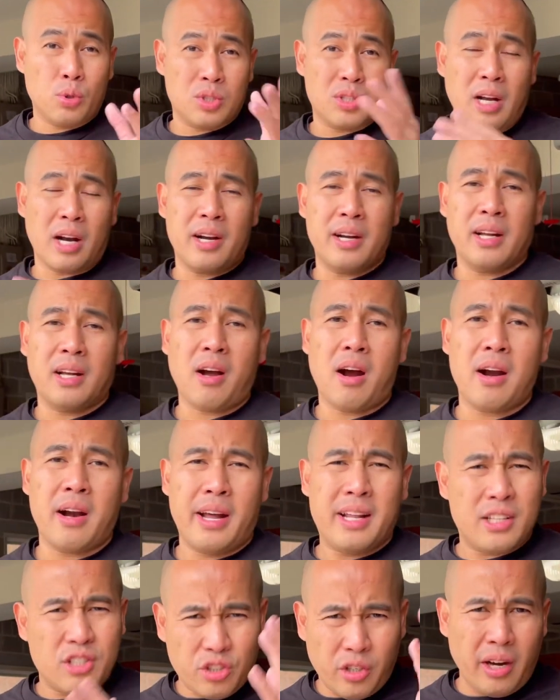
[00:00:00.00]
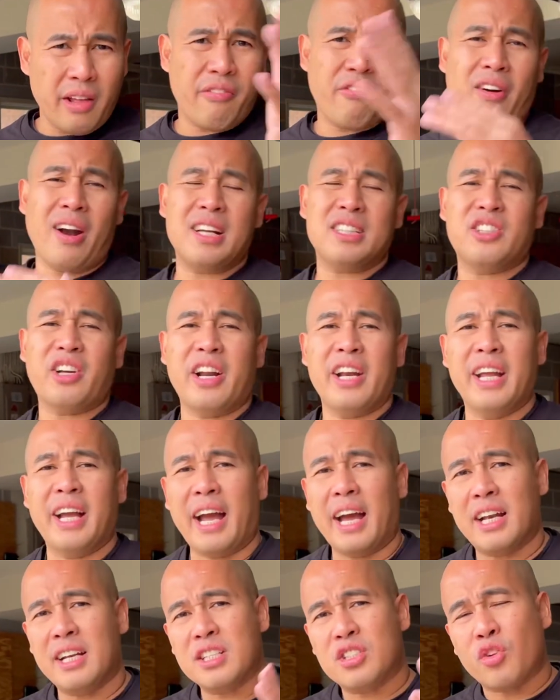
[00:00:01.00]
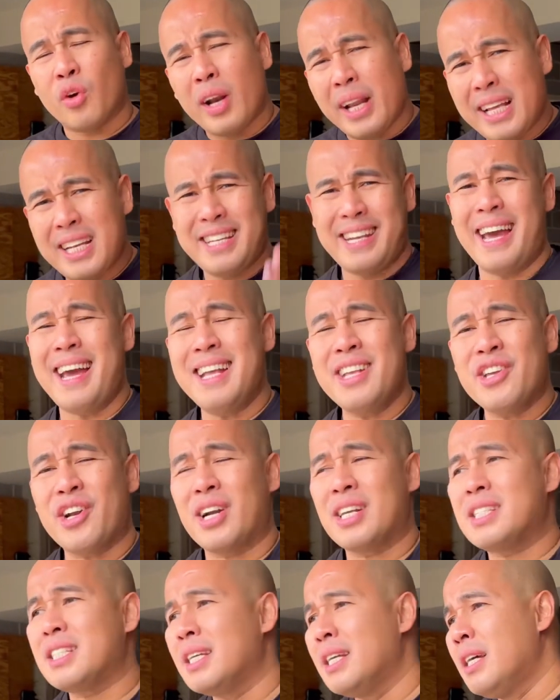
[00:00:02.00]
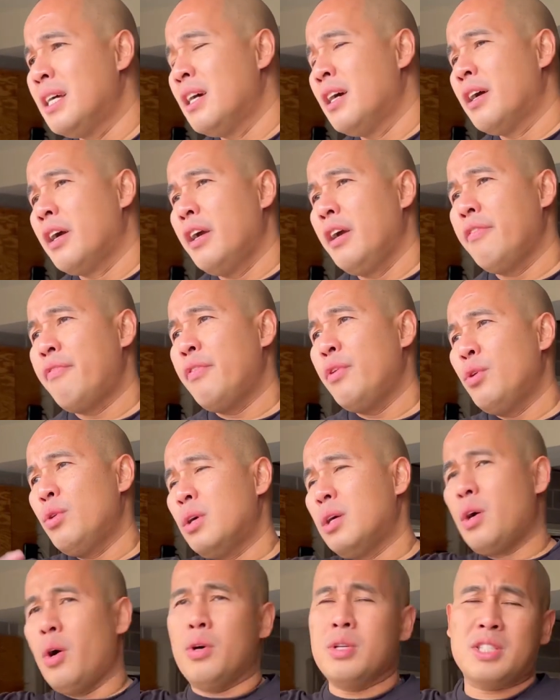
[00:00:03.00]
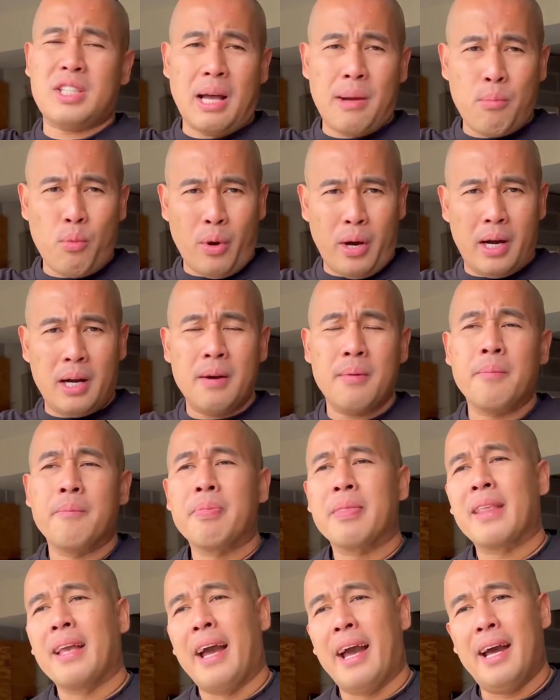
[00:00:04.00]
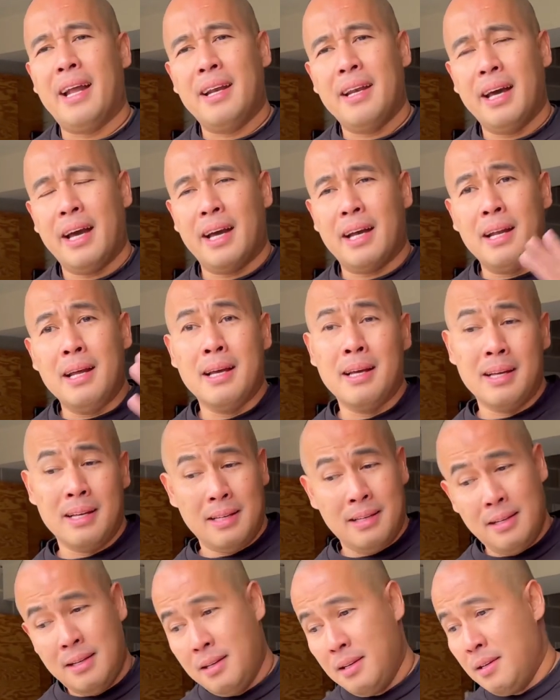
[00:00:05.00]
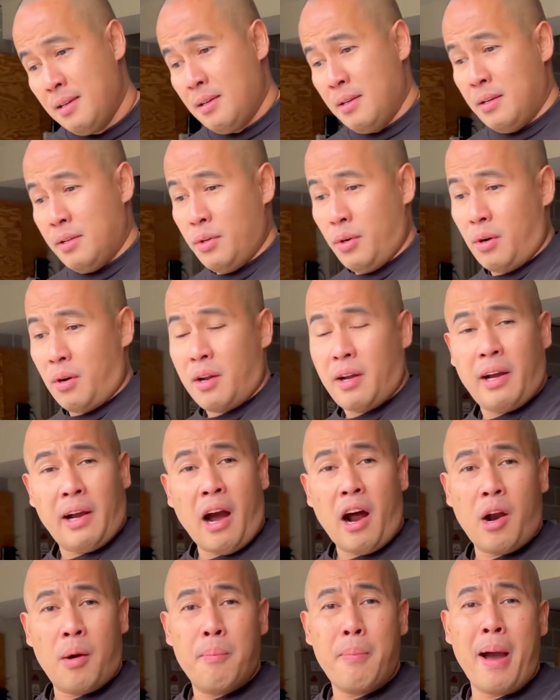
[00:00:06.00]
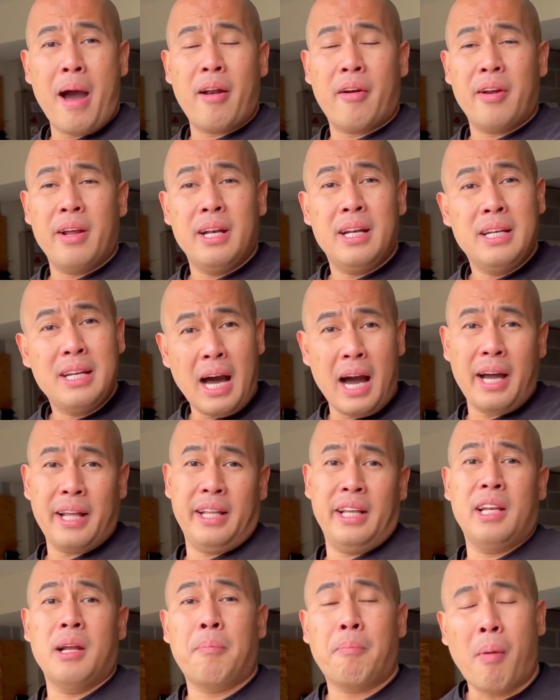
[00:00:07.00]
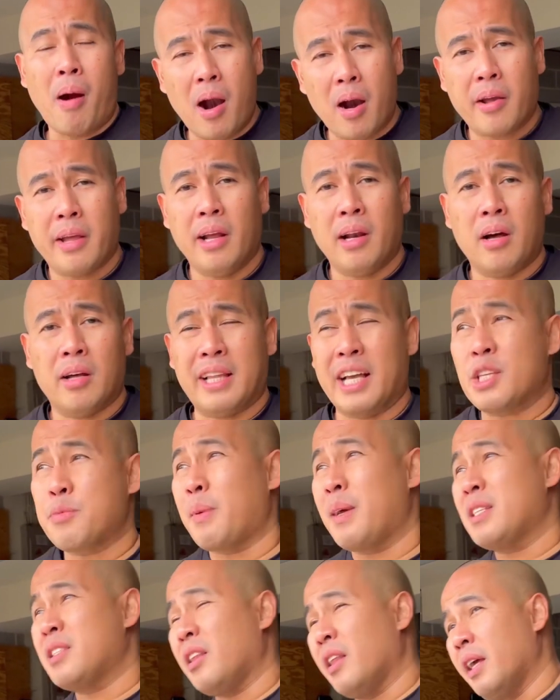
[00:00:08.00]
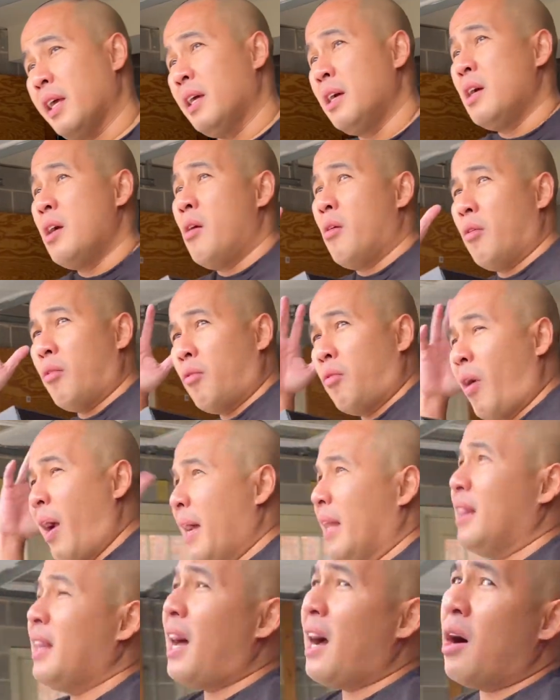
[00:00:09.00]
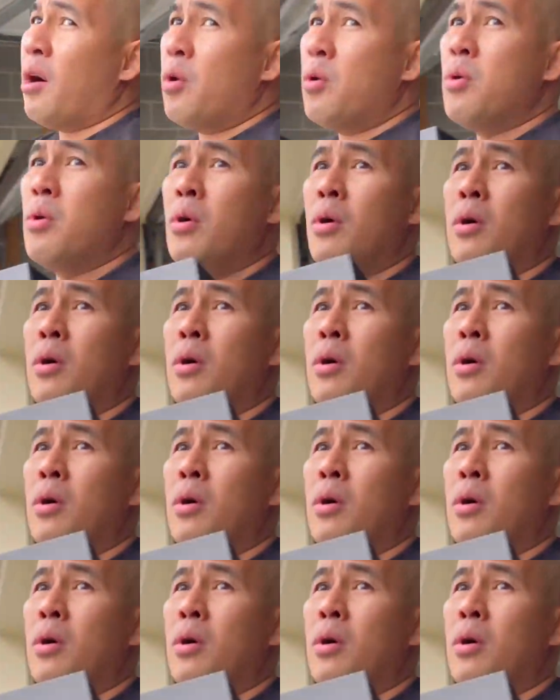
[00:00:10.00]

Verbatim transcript: start the car and it's really frustrating and it's really dangerous if you go somewhere and then your car battery died in a parking lot especially right now